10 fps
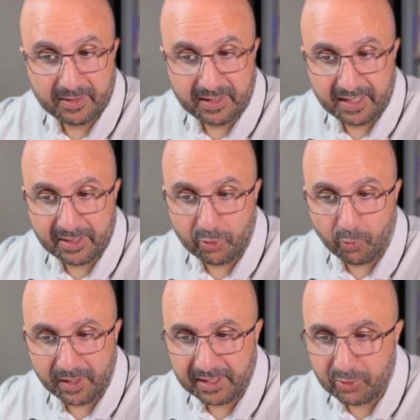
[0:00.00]
the
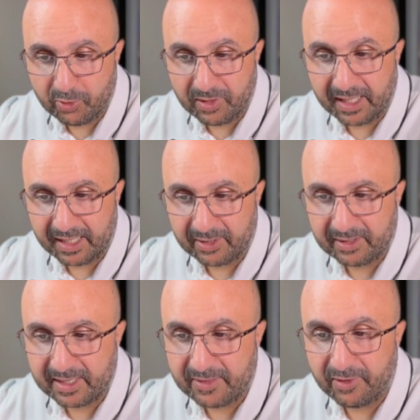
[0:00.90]
way that you declared
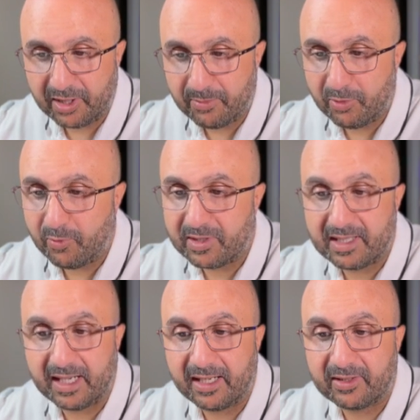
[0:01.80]
this variable was
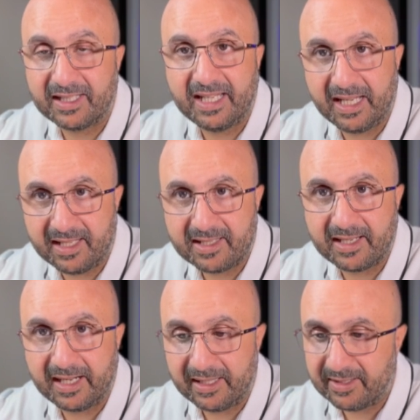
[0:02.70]
declared
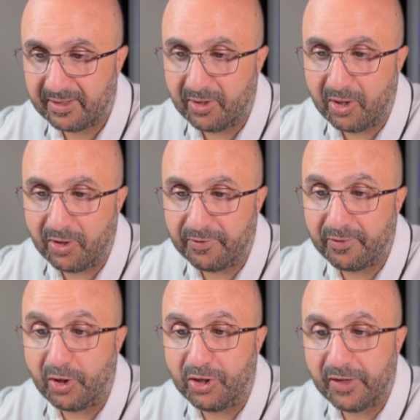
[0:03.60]
inside of
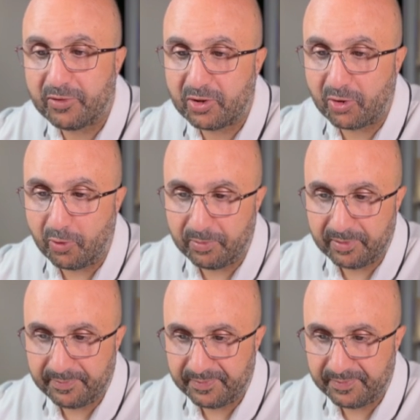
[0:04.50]
another scope.